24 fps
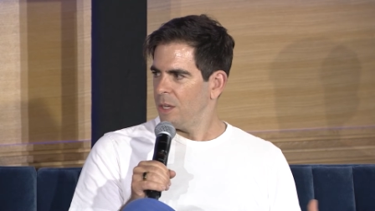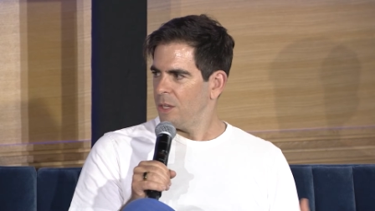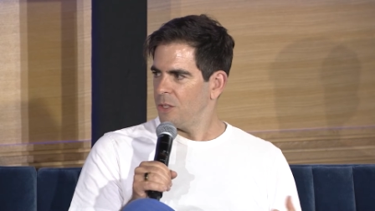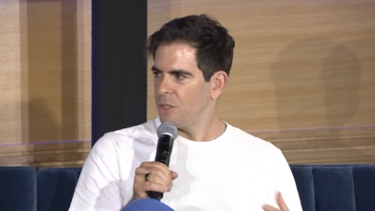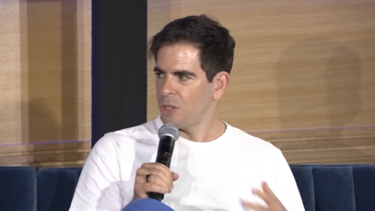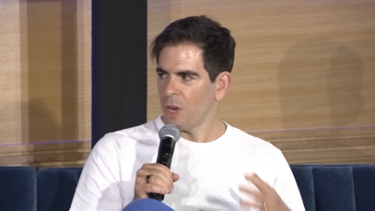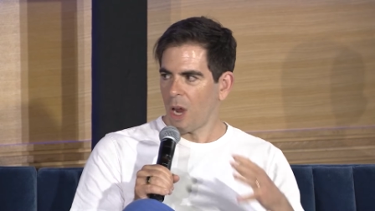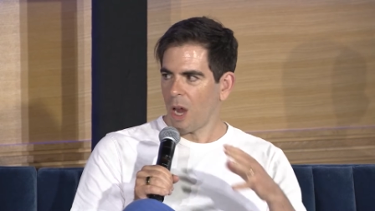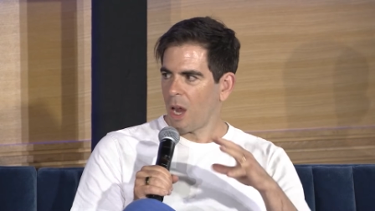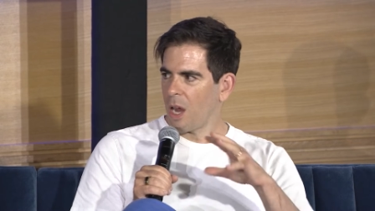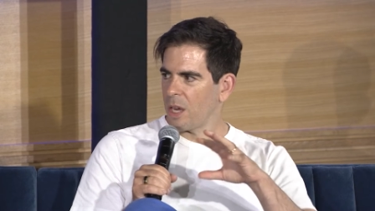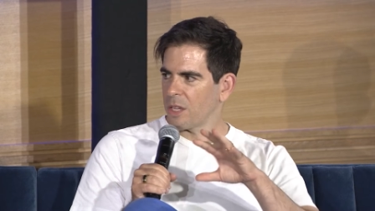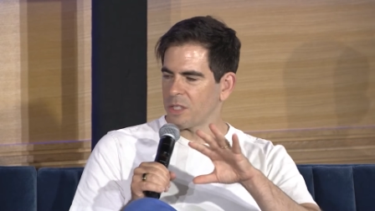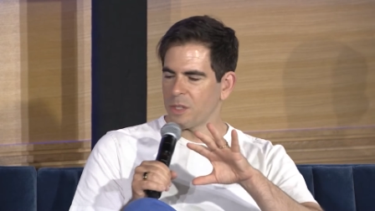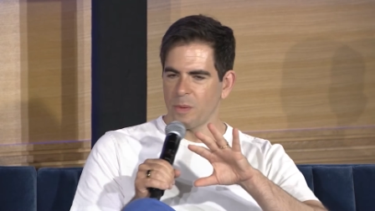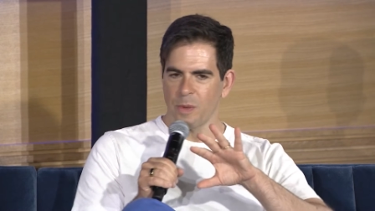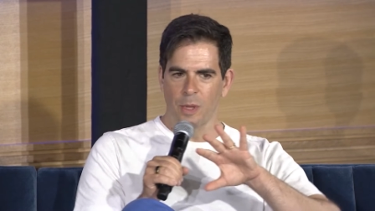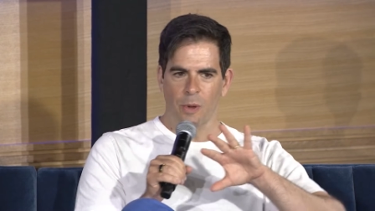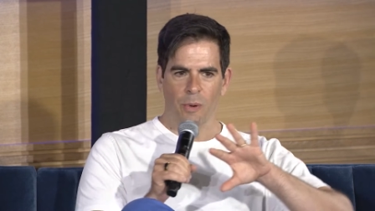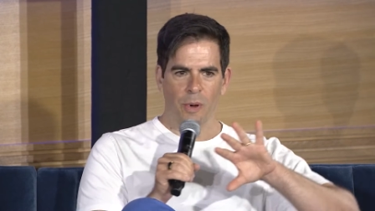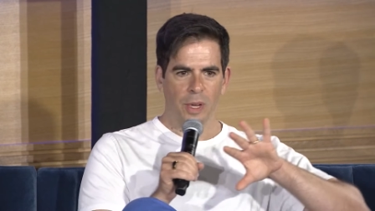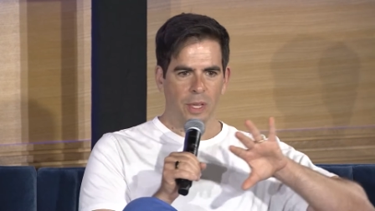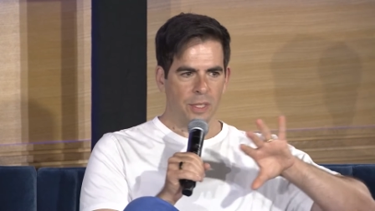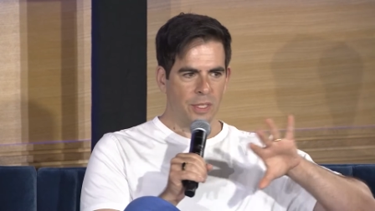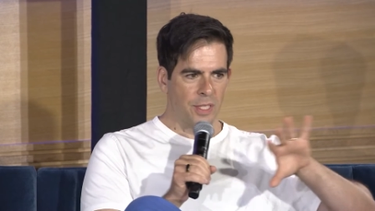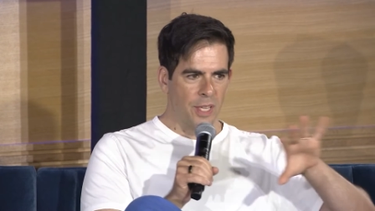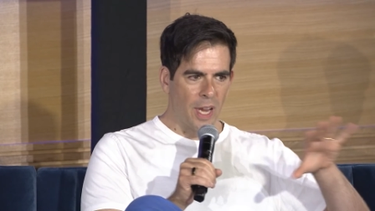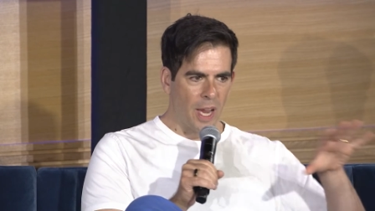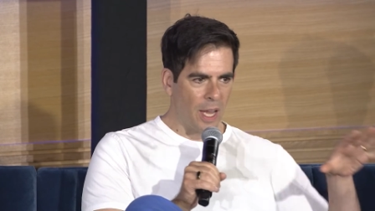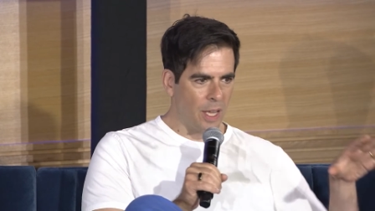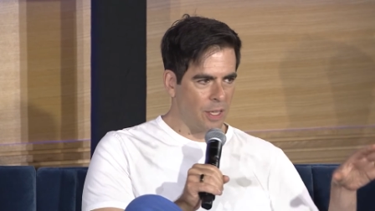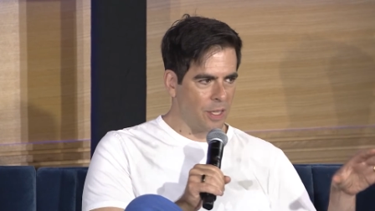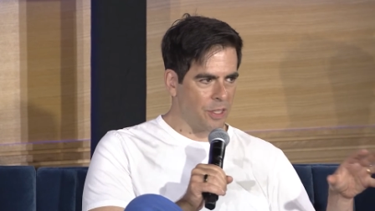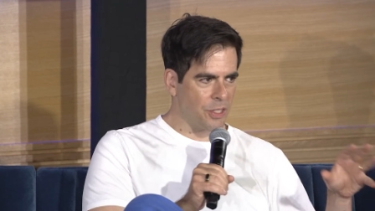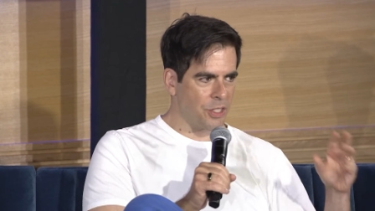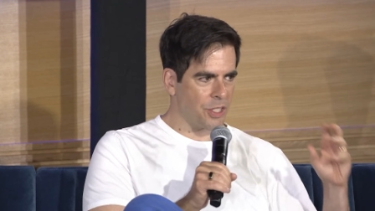dogs, and they were
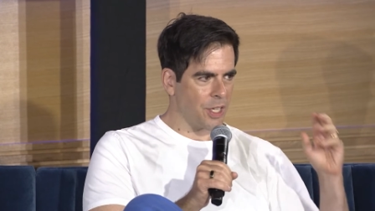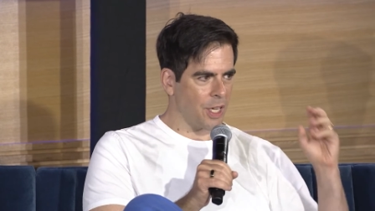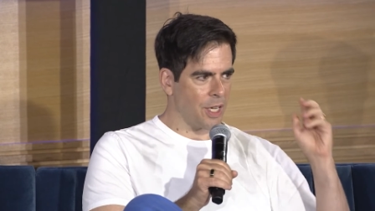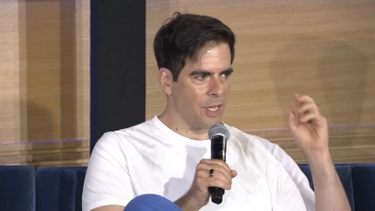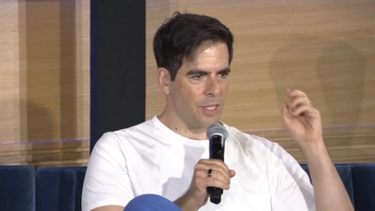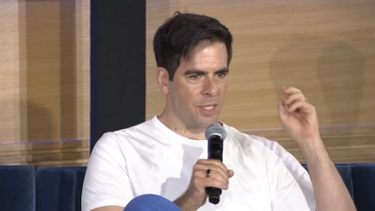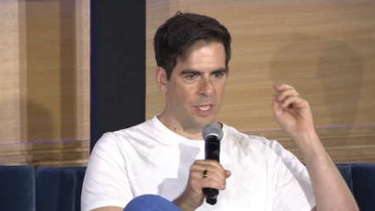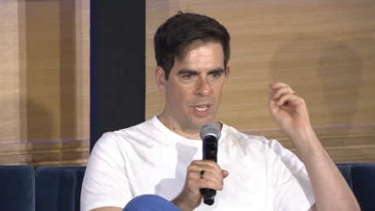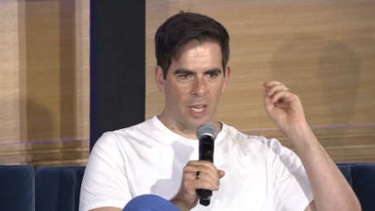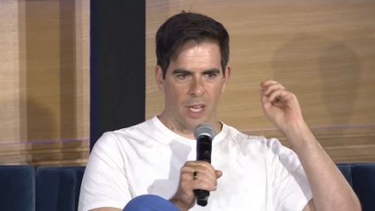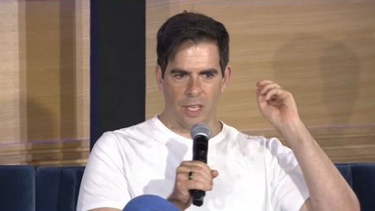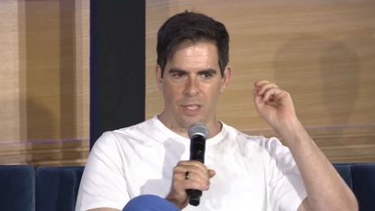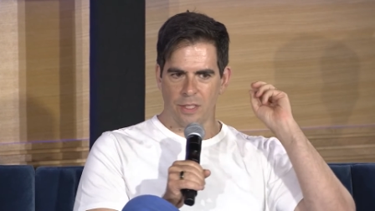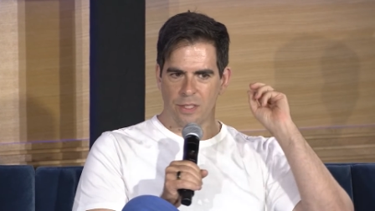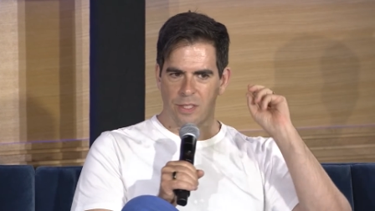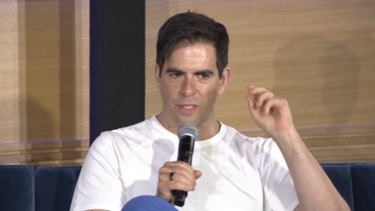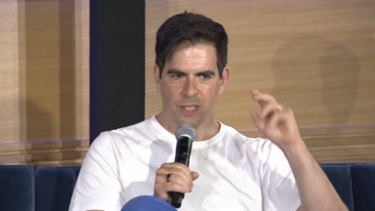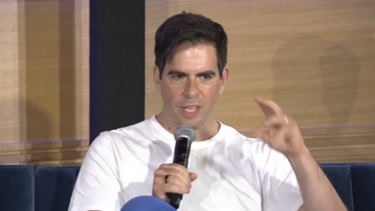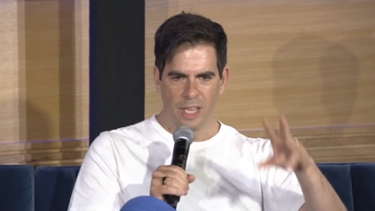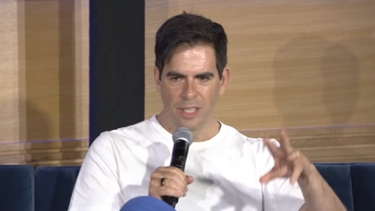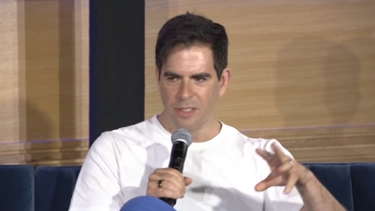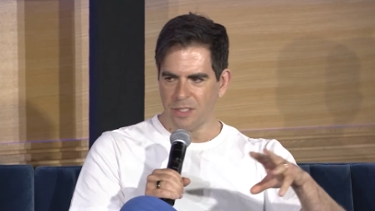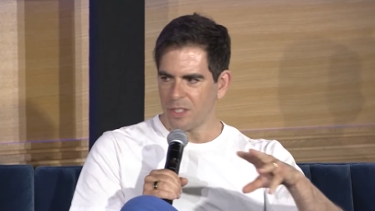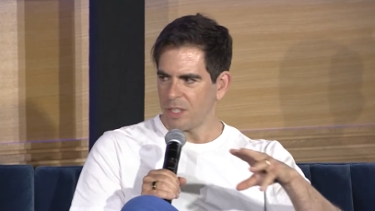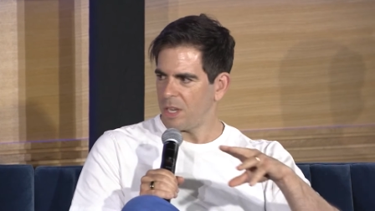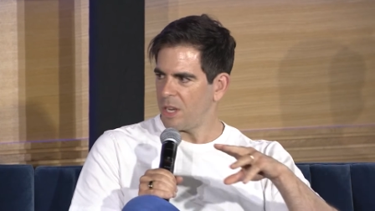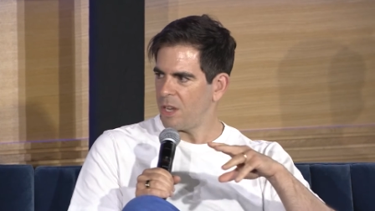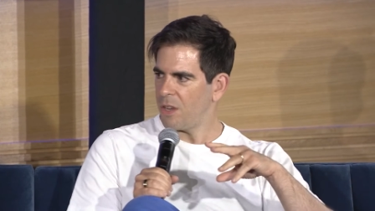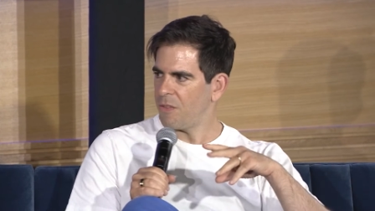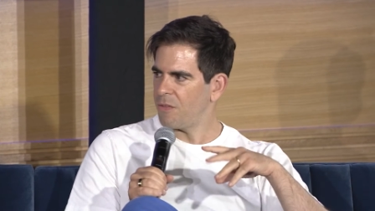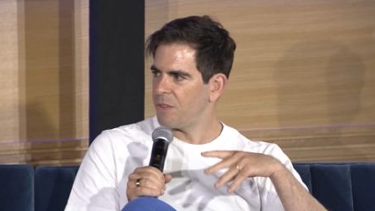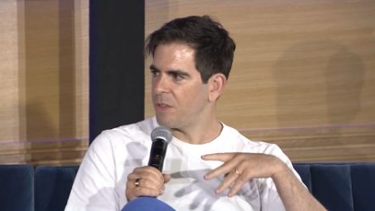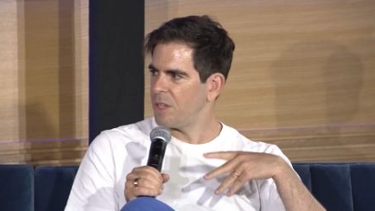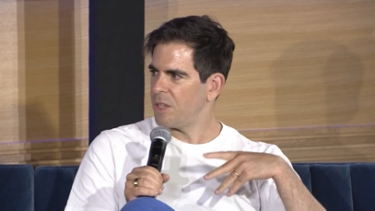intelligent and sensitive,